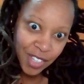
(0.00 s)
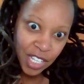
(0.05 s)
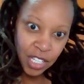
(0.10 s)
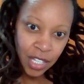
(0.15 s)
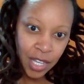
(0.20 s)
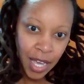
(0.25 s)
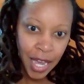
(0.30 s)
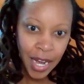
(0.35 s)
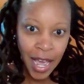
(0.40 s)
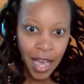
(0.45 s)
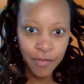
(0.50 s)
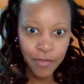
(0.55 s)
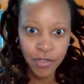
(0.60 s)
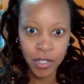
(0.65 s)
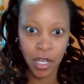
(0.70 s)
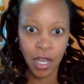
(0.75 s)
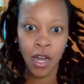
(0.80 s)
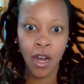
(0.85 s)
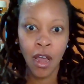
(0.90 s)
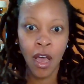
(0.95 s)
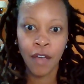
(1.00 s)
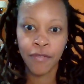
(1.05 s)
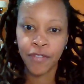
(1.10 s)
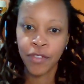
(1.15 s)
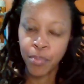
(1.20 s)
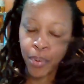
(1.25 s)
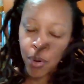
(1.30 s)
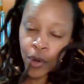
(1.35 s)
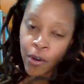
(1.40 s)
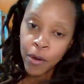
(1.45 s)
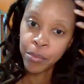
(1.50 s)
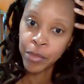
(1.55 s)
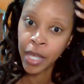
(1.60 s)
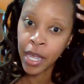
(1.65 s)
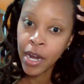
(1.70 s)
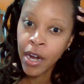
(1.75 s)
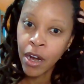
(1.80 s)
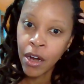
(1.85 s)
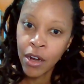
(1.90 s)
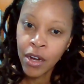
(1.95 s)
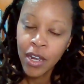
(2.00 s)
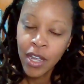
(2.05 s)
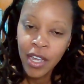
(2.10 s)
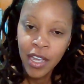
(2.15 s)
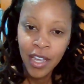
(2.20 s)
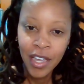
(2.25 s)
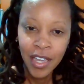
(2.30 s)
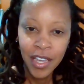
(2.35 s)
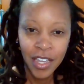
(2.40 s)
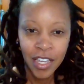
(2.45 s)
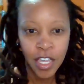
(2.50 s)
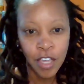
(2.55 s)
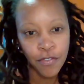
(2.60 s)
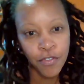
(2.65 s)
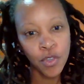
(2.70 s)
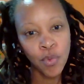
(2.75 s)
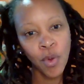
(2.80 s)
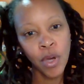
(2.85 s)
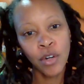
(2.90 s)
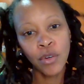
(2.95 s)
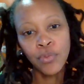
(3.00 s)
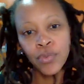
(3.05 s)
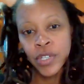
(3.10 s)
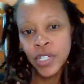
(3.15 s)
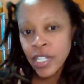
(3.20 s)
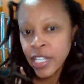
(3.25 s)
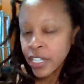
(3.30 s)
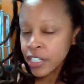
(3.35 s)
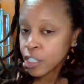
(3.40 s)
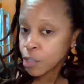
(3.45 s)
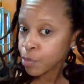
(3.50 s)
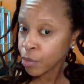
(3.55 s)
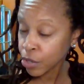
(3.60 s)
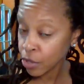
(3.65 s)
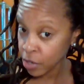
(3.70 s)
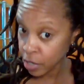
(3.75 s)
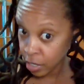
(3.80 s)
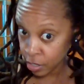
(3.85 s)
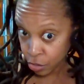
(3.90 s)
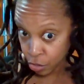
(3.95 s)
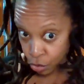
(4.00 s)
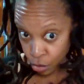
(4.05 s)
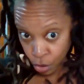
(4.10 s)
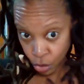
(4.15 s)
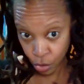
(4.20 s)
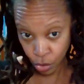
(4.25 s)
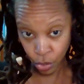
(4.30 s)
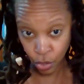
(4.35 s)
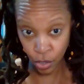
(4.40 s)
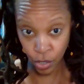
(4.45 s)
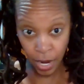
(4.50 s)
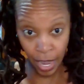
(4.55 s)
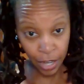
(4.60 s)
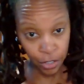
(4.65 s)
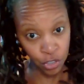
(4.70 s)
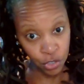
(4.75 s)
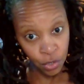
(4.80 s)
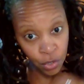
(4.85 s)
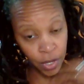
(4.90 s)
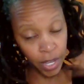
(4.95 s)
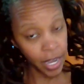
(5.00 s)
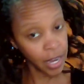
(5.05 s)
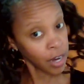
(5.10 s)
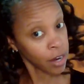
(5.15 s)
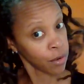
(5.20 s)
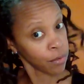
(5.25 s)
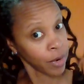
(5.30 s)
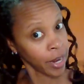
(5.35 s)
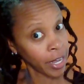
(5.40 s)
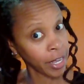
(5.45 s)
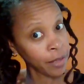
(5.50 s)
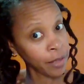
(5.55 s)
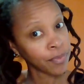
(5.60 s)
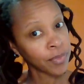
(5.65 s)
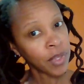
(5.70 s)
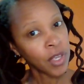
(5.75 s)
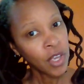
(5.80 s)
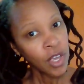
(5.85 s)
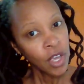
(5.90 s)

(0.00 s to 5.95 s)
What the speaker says: you kind of have to cut off the perm hair if you want to really experience your natural hair, right?